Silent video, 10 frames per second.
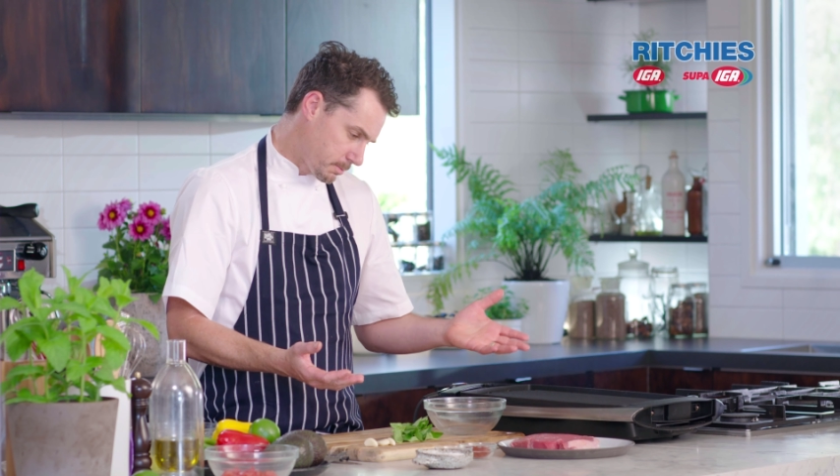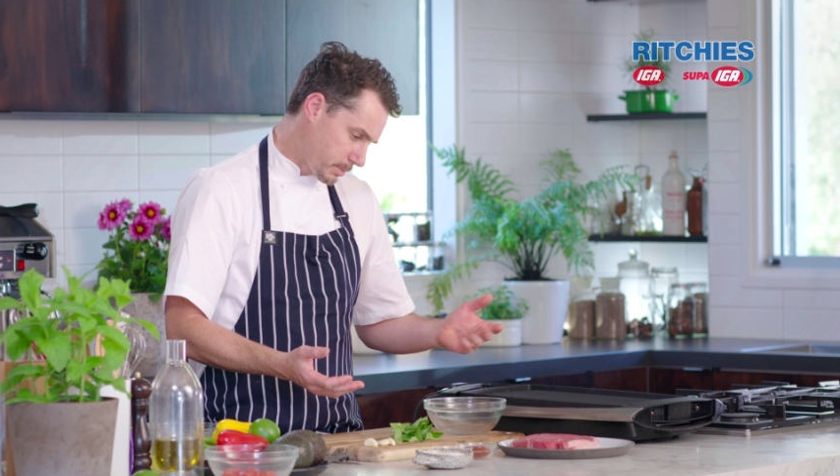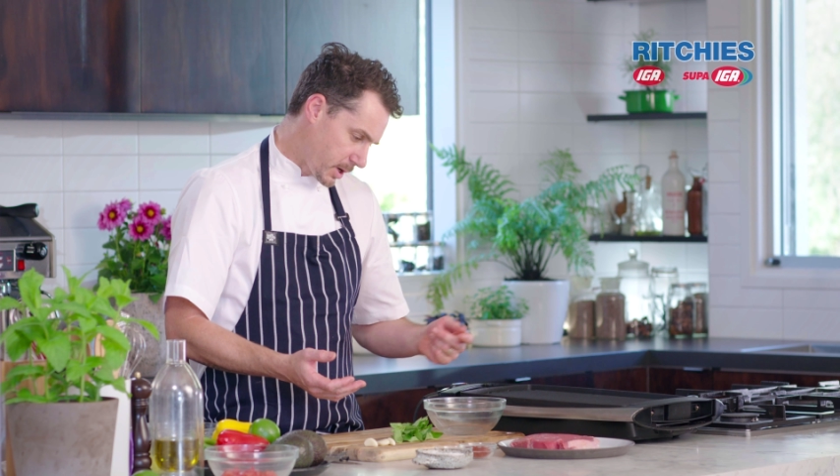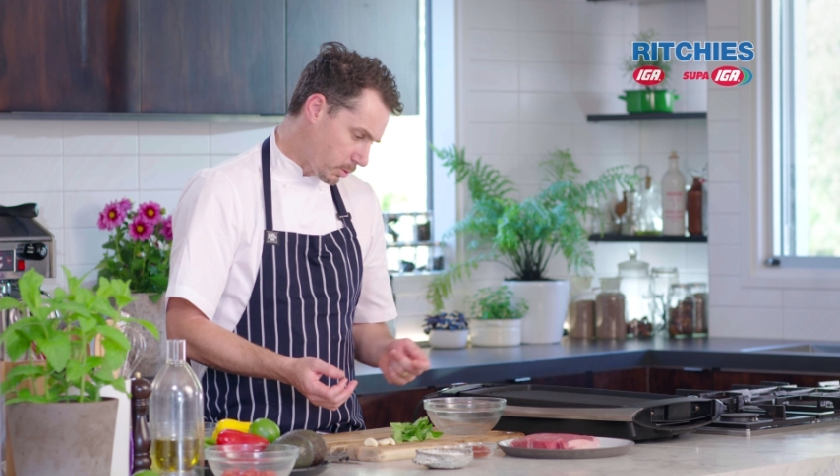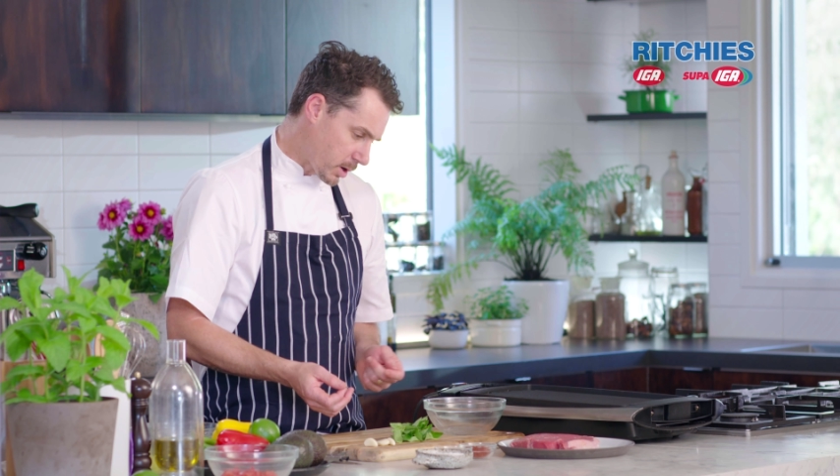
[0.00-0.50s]

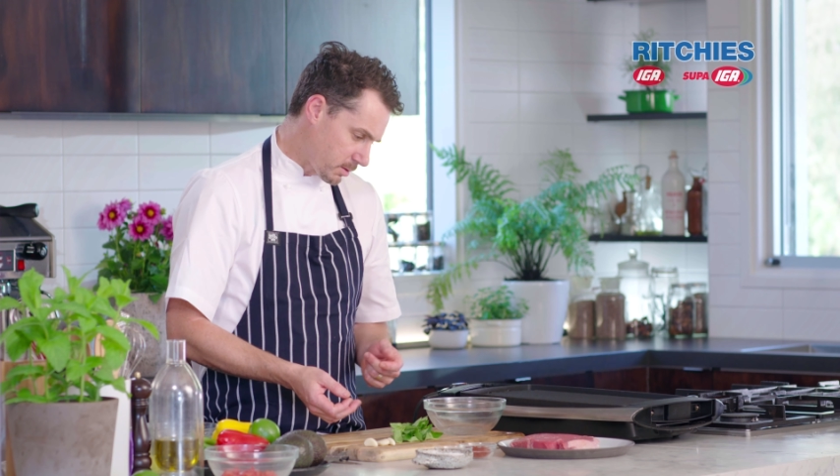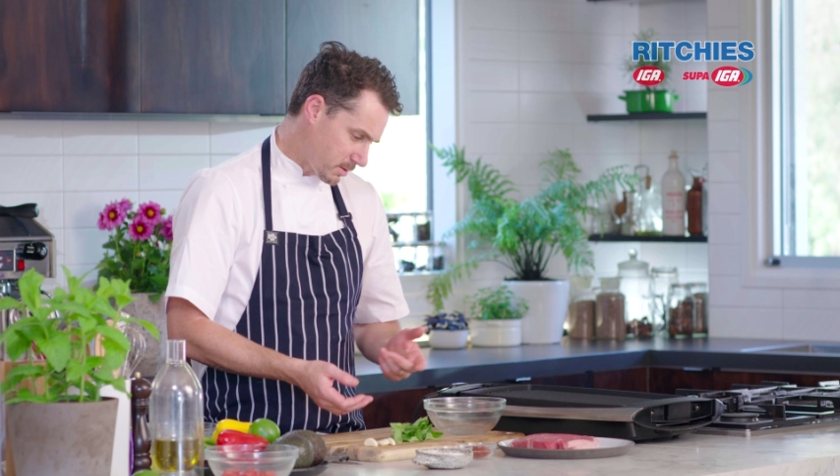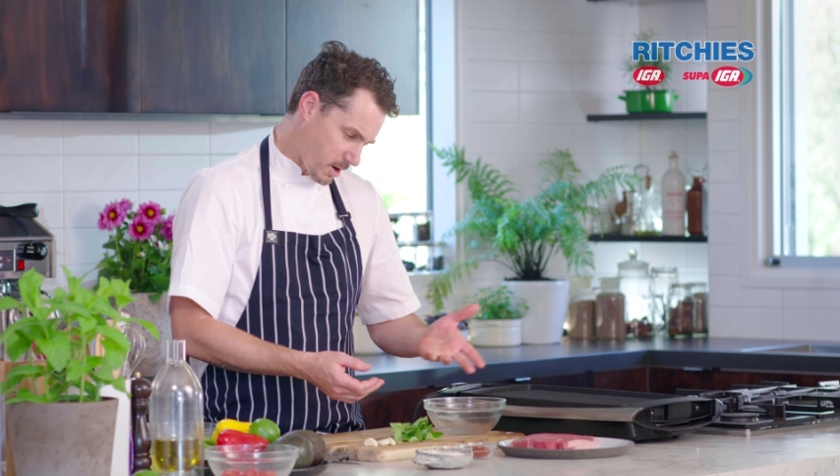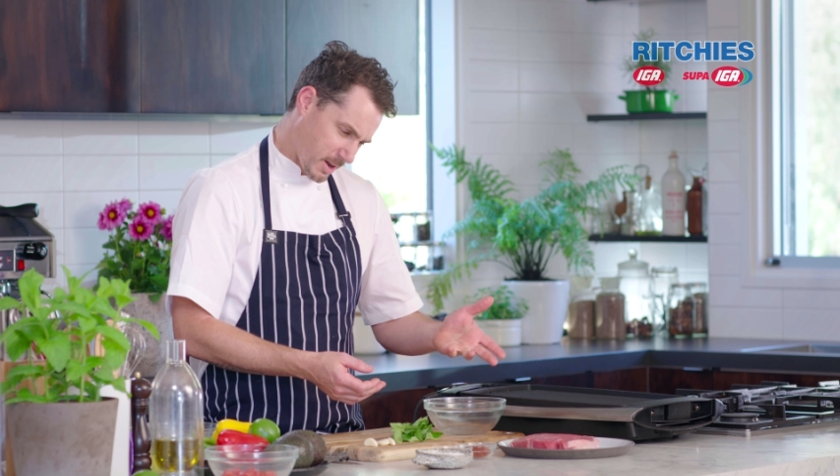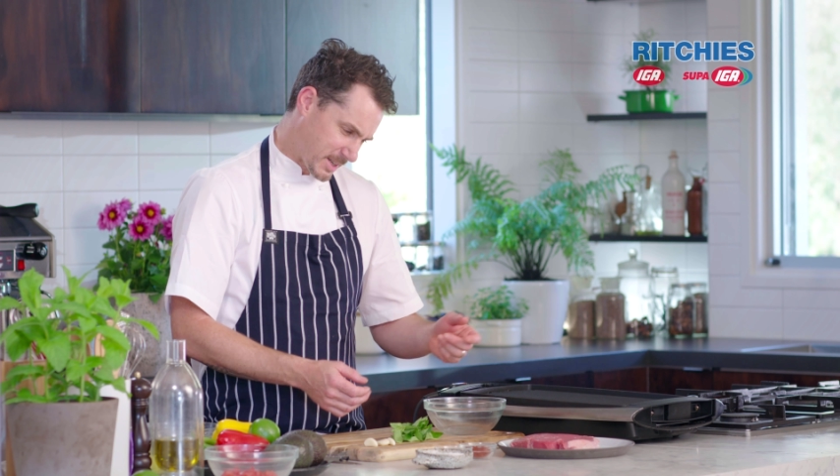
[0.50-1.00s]
Big one,
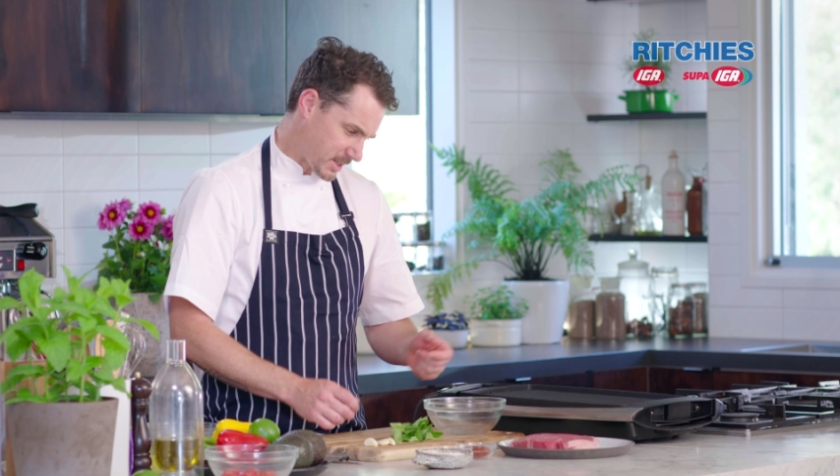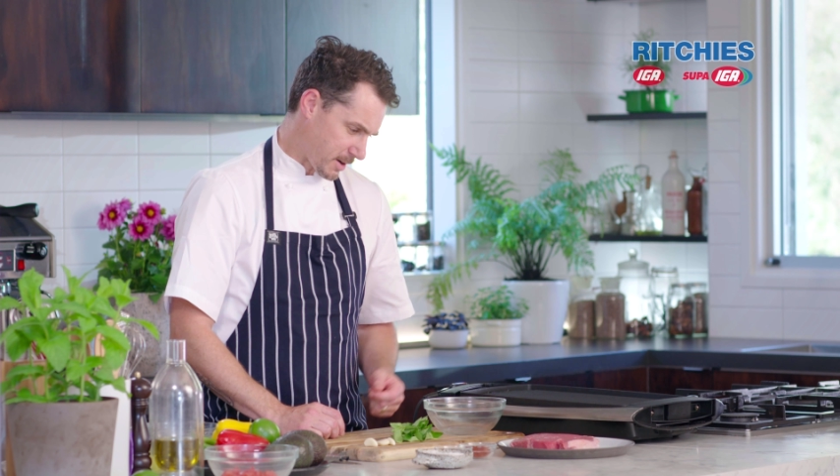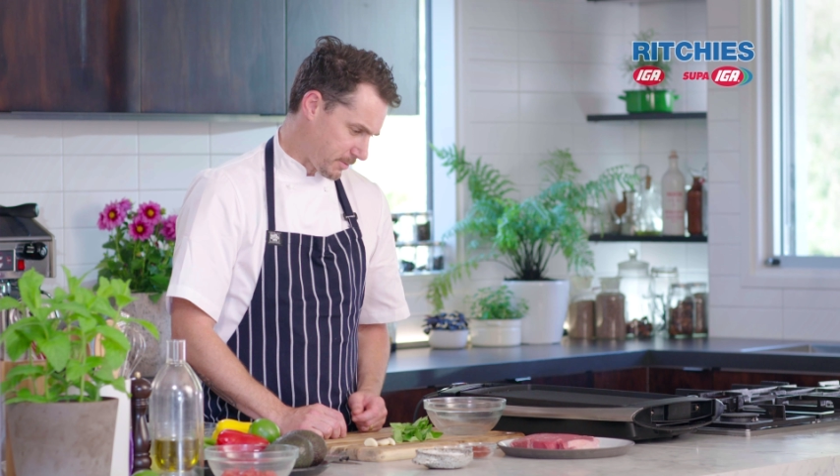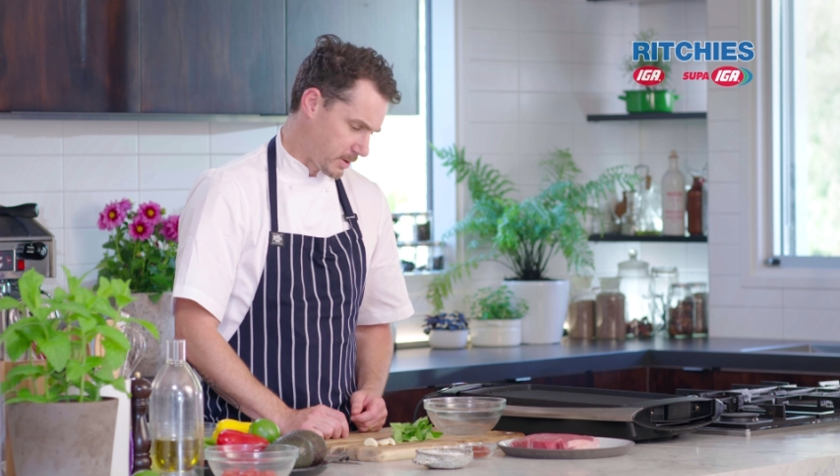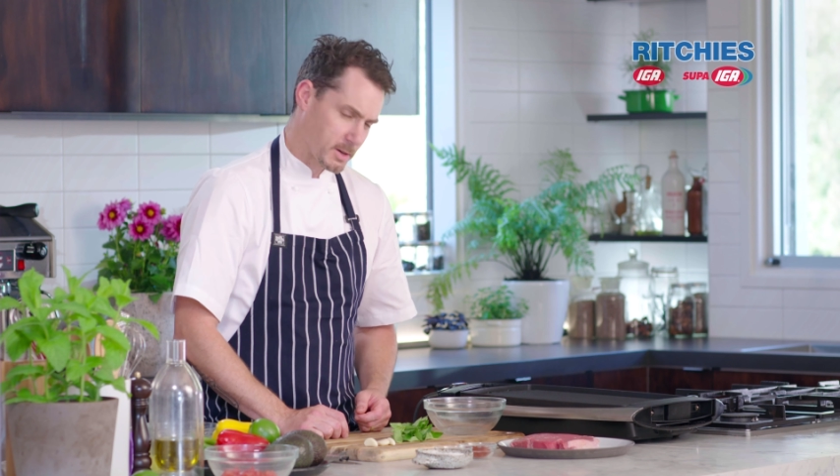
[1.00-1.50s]
that's
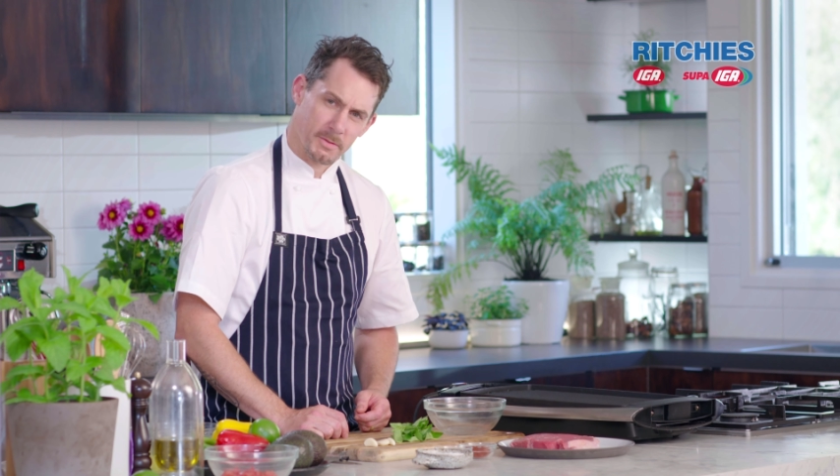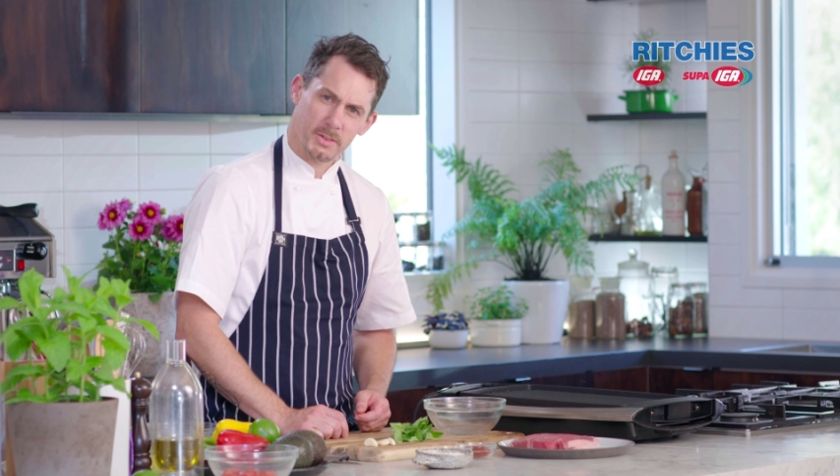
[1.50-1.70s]
enough for